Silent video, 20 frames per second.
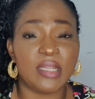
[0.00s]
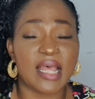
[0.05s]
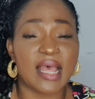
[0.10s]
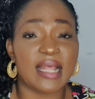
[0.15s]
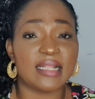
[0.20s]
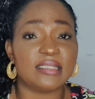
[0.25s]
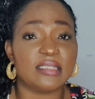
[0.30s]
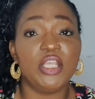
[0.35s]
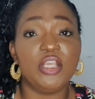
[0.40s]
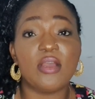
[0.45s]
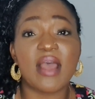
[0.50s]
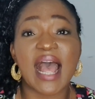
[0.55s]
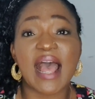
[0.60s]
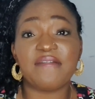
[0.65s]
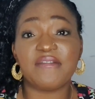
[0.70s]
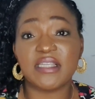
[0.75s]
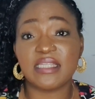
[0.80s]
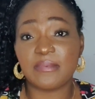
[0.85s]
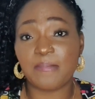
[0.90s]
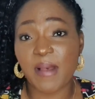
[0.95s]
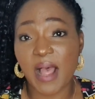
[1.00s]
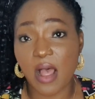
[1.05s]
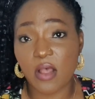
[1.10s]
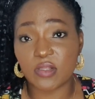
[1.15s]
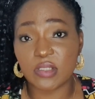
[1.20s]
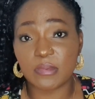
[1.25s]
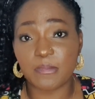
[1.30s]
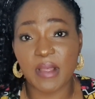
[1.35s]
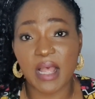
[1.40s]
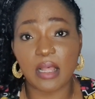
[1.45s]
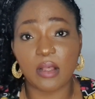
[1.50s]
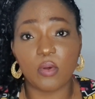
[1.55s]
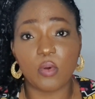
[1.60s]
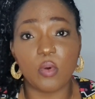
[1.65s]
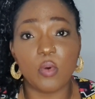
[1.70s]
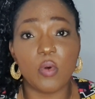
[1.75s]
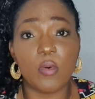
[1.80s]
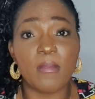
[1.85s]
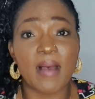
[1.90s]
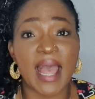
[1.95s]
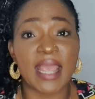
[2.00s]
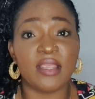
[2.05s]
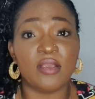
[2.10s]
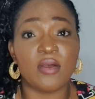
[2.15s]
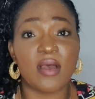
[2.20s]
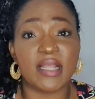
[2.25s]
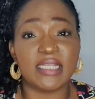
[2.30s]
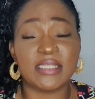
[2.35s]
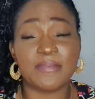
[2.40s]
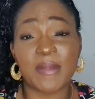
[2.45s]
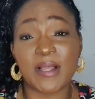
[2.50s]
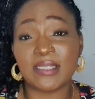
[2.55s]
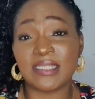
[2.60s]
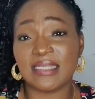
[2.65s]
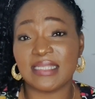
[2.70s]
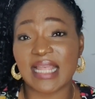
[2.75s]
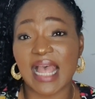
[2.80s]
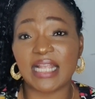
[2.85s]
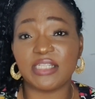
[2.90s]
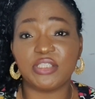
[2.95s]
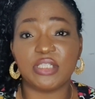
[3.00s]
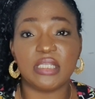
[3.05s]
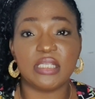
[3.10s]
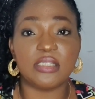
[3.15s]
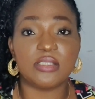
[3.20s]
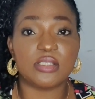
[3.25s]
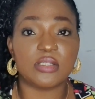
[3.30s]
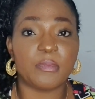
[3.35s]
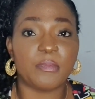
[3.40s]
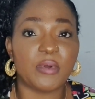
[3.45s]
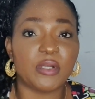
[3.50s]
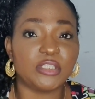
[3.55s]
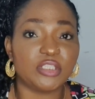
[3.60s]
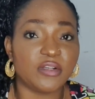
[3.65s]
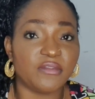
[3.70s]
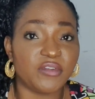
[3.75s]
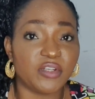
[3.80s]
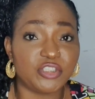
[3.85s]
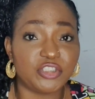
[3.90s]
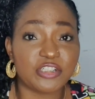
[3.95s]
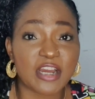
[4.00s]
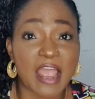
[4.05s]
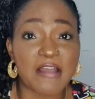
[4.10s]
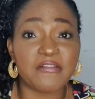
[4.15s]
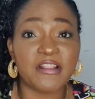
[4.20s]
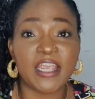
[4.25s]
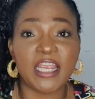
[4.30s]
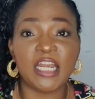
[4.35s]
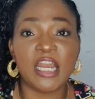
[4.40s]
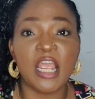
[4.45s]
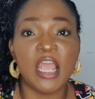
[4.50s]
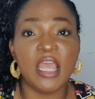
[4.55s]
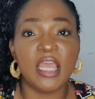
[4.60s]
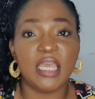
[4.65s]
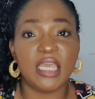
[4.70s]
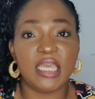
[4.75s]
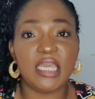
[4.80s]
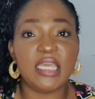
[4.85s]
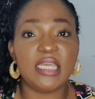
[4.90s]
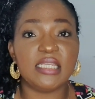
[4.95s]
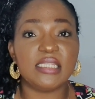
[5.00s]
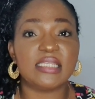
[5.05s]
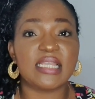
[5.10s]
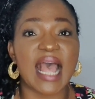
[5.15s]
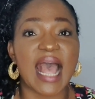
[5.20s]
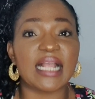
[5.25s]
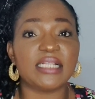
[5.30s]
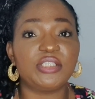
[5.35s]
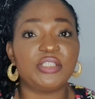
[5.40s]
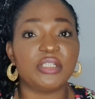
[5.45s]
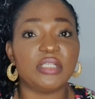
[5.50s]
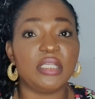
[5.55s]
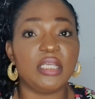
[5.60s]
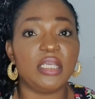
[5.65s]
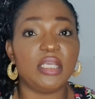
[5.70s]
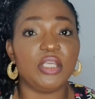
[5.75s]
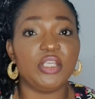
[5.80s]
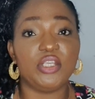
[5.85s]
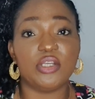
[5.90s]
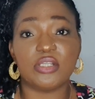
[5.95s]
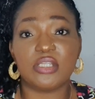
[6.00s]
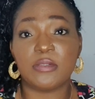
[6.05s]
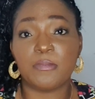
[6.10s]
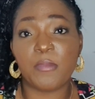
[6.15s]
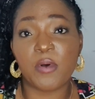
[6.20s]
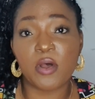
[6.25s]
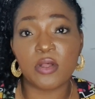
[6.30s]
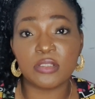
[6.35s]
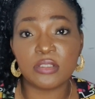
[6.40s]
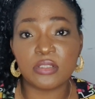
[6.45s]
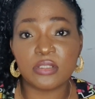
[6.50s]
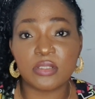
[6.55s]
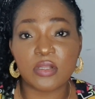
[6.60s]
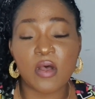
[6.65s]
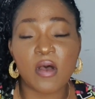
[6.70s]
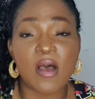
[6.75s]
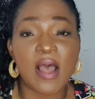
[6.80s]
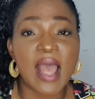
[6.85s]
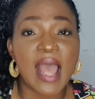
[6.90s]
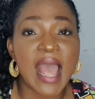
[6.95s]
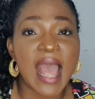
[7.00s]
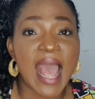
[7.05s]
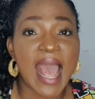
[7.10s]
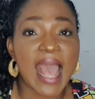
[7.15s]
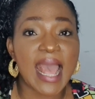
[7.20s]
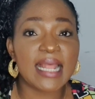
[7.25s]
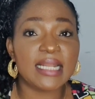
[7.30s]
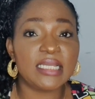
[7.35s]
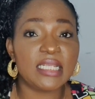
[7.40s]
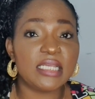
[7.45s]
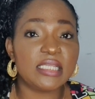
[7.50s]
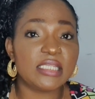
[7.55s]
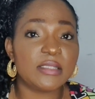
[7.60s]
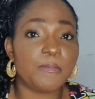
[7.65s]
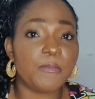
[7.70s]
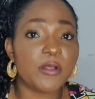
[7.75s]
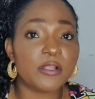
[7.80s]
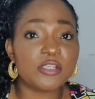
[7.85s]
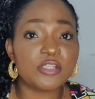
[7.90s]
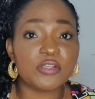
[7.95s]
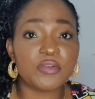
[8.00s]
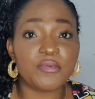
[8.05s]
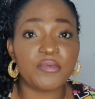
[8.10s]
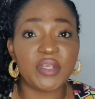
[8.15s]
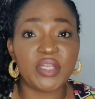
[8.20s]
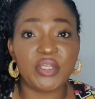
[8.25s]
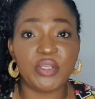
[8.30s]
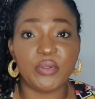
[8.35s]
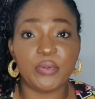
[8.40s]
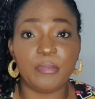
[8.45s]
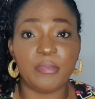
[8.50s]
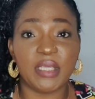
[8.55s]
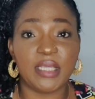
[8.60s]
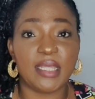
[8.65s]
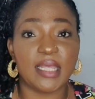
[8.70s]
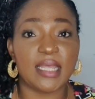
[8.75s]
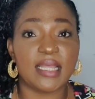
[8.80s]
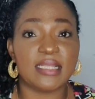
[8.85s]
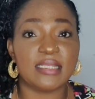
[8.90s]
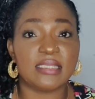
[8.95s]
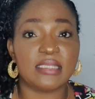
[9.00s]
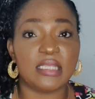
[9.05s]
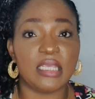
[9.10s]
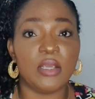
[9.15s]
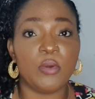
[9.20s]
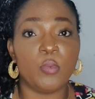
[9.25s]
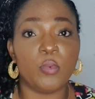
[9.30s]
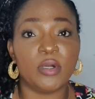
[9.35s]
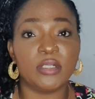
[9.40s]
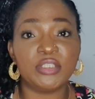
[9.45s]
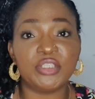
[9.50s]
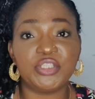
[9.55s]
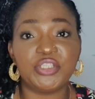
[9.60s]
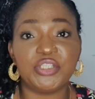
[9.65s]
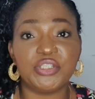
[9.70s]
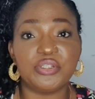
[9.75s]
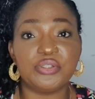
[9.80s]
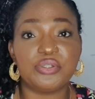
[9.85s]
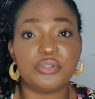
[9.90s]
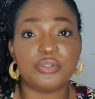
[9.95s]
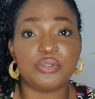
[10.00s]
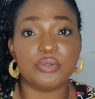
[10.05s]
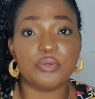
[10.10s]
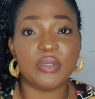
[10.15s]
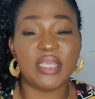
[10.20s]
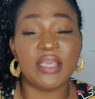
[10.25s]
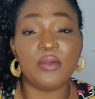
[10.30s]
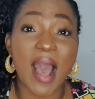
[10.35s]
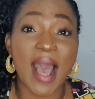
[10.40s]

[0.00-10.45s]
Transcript: that you have a spouse back home and your spouse is actually in support of your traveling, is actually your sponsor, and is sponsoring you because he wants you to